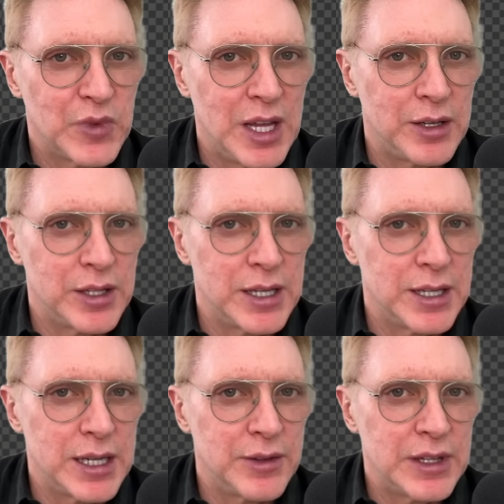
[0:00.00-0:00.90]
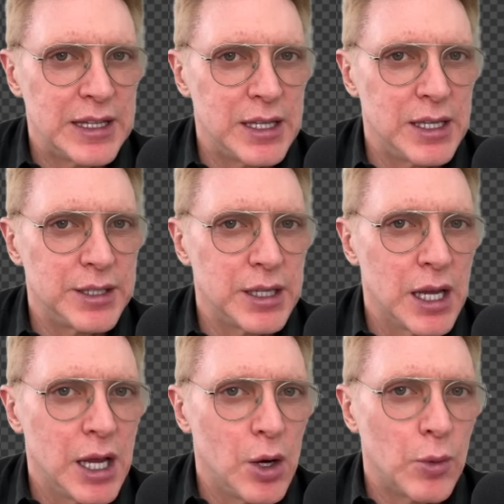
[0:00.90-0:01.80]
And then in the end,
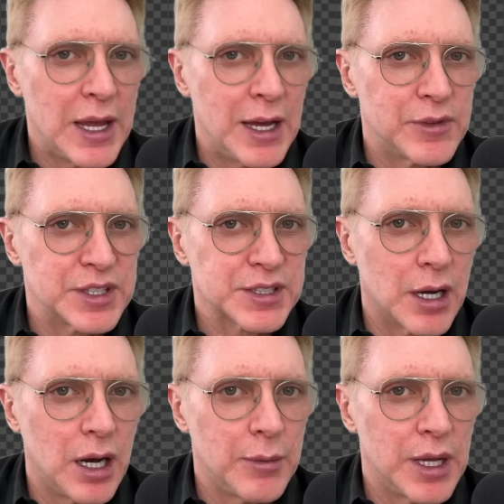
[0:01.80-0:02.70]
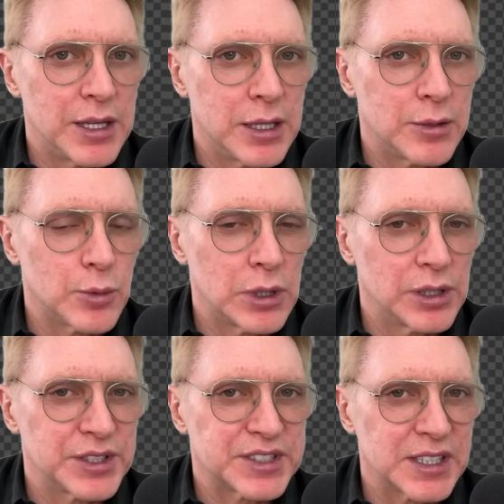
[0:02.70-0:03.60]
we have this comma in
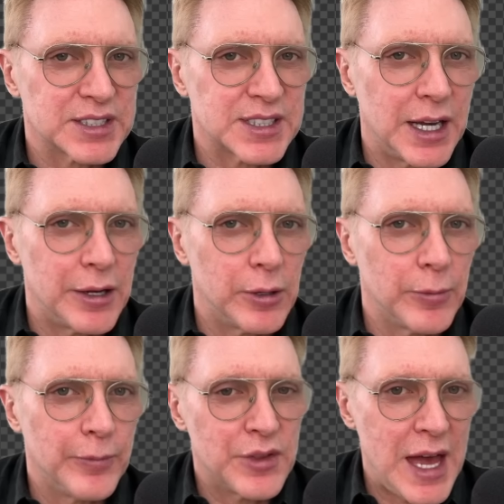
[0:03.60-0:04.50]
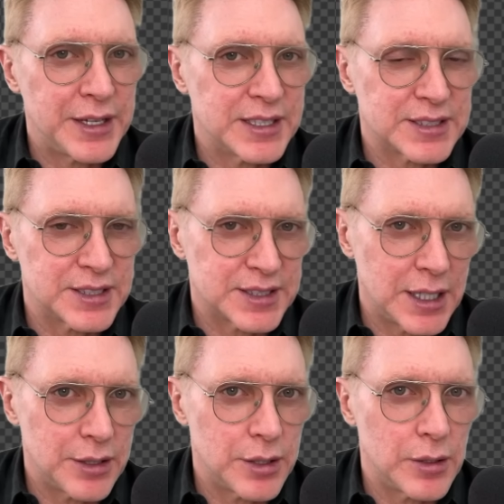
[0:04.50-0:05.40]
realistic style. That needs to
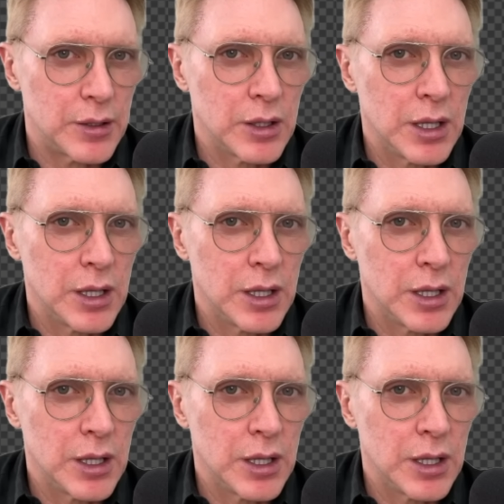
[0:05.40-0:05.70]
stay there.